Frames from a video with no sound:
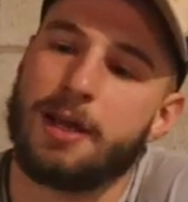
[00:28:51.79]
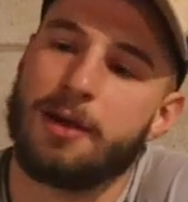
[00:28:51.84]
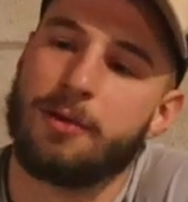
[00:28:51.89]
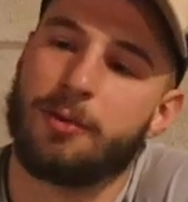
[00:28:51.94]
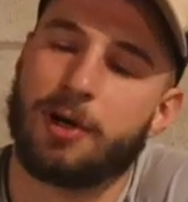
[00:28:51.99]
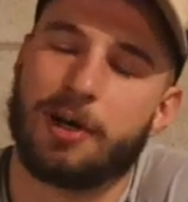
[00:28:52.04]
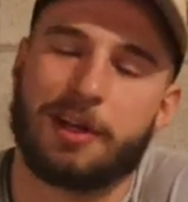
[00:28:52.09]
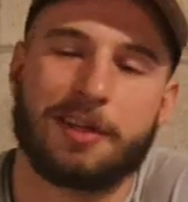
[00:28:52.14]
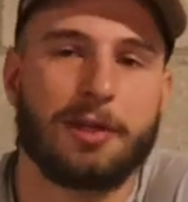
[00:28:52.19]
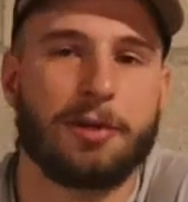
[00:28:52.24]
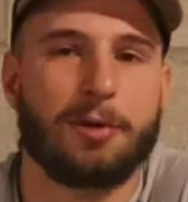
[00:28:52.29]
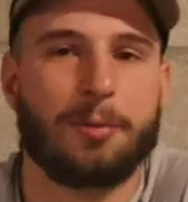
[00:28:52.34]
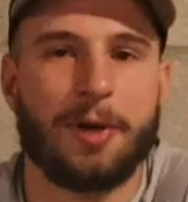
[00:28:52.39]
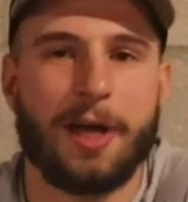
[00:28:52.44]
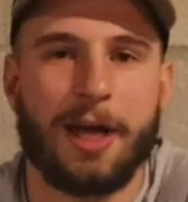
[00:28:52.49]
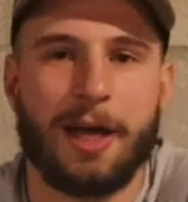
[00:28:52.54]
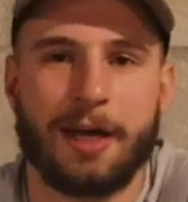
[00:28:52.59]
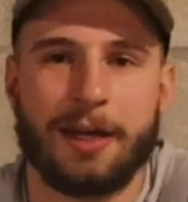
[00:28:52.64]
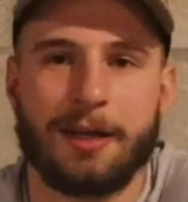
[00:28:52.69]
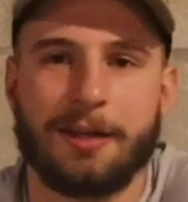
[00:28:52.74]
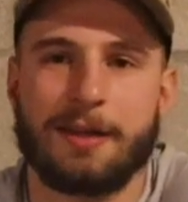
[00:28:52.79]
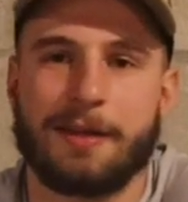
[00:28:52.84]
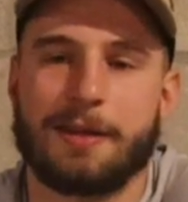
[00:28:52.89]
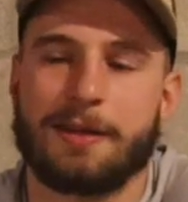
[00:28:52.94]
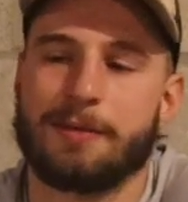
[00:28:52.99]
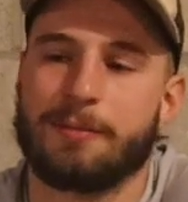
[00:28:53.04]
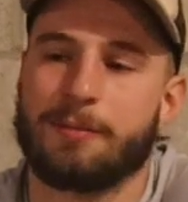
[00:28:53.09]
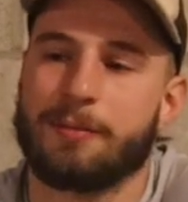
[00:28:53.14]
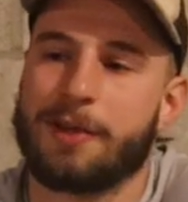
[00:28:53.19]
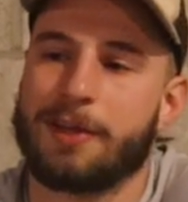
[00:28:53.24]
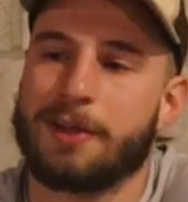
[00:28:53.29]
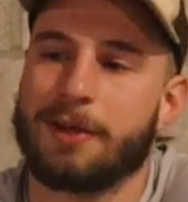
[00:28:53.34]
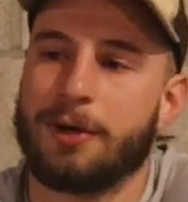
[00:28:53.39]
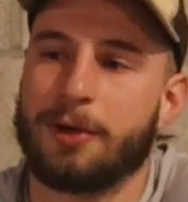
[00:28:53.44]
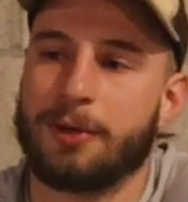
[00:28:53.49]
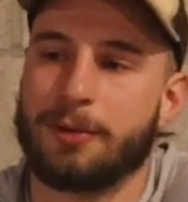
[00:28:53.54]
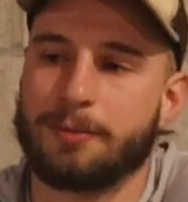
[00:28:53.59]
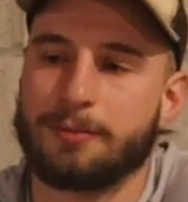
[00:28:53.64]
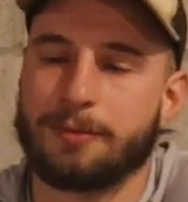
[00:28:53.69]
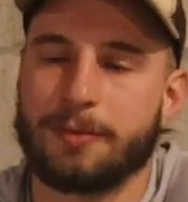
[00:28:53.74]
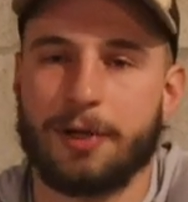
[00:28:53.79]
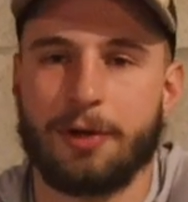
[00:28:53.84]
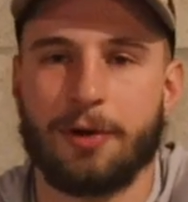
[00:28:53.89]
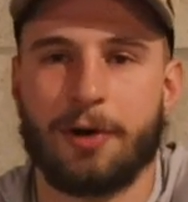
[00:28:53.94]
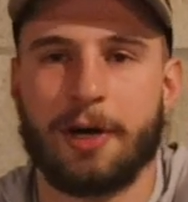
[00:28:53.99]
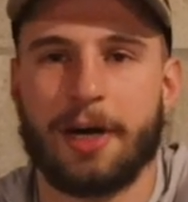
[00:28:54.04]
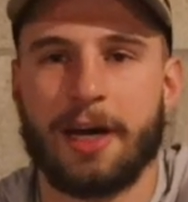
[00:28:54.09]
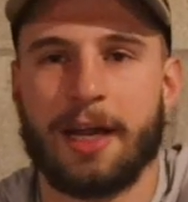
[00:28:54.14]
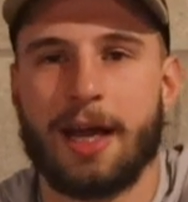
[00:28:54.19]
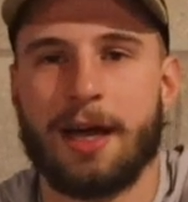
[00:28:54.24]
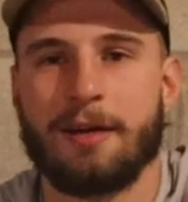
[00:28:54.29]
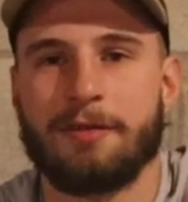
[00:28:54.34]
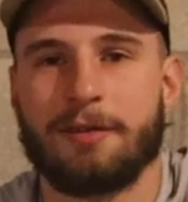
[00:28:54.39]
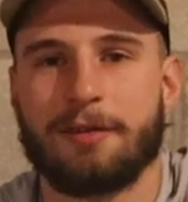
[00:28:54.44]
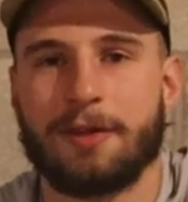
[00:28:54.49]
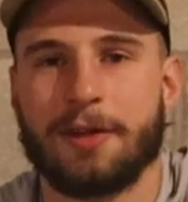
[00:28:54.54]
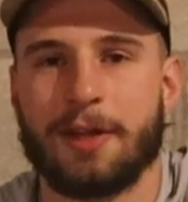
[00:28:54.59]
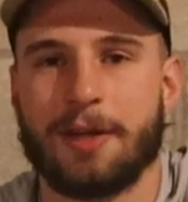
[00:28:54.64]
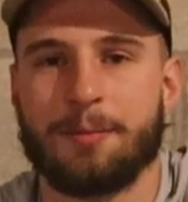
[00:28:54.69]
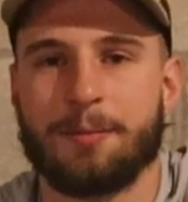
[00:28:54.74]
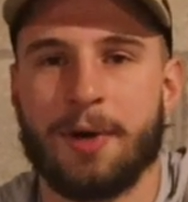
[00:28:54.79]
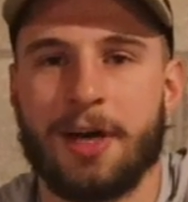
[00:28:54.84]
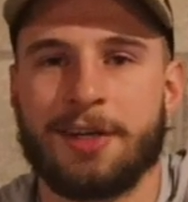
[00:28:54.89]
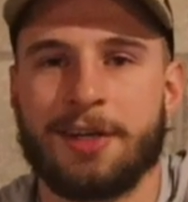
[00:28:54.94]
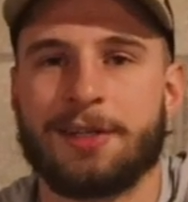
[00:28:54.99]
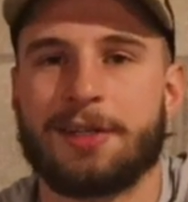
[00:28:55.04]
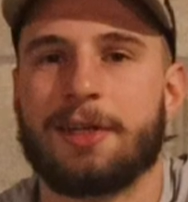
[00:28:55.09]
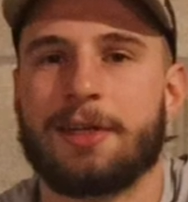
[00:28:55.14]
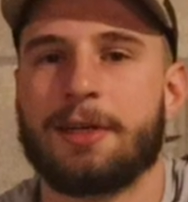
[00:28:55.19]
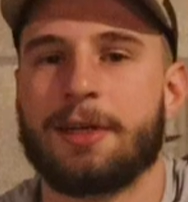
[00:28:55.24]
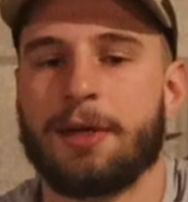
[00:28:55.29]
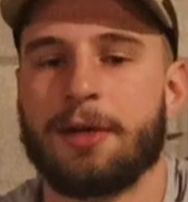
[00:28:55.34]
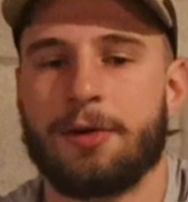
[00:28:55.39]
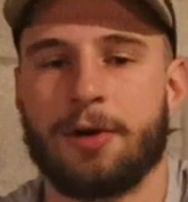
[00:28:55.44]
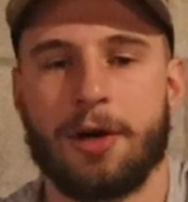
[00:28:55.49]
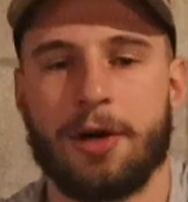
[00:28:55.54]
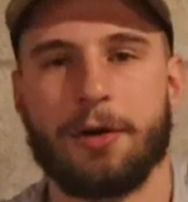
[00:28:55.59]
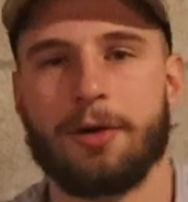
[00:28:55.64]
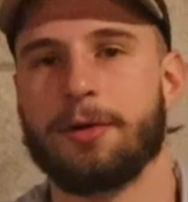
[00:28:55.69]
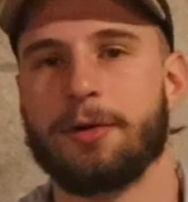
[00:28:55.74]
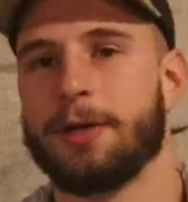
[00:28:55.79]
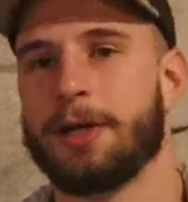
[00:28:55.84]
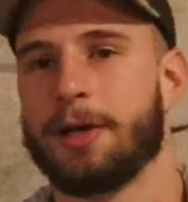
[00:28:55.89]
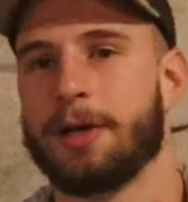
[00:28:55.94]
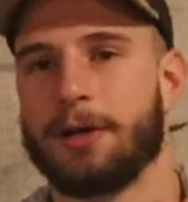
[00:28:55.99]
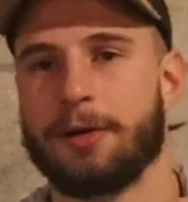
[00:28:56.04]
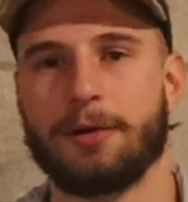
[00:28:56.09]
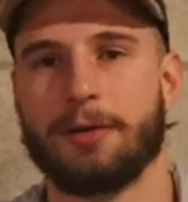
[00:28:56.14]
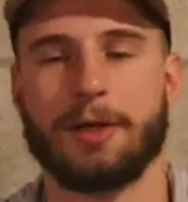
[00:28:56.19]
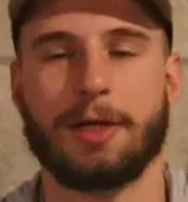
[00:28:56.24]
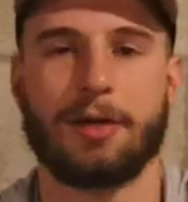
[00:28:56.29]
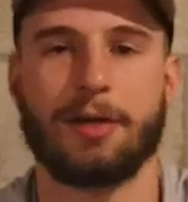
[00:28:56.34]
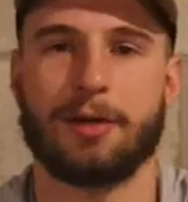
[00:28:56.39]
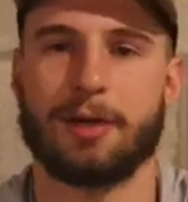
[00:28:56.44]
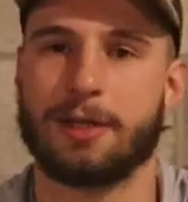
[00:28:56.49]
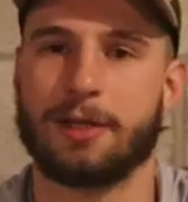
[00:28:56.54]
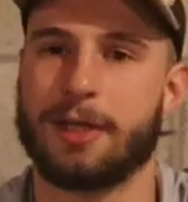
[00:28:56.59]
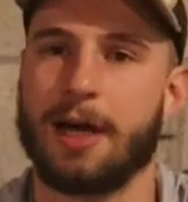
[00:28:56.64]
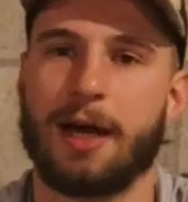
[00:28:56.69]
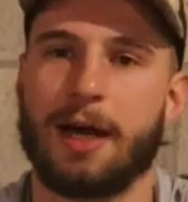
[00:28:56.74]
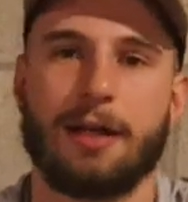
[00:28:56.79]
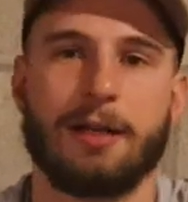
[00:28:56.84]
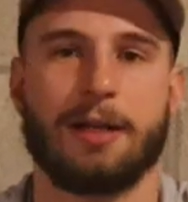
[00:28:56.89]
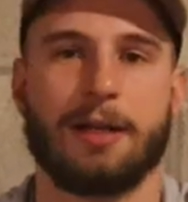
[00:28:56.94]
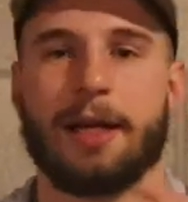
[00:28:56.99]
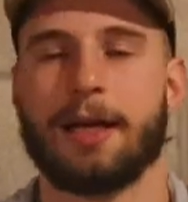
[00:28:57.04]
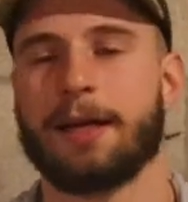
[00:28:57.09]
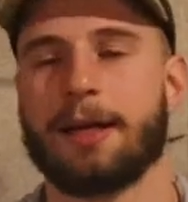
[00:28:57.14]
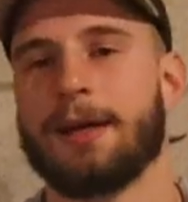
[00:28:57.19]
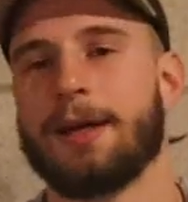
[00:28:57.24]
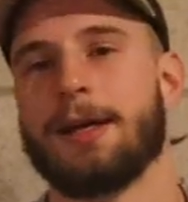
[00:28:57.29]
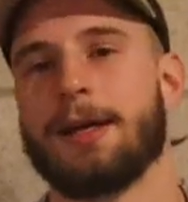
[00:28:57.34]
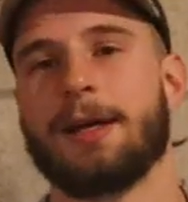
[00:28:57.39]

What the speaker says: where it's little packets, so you already have everything measured, and you can tell like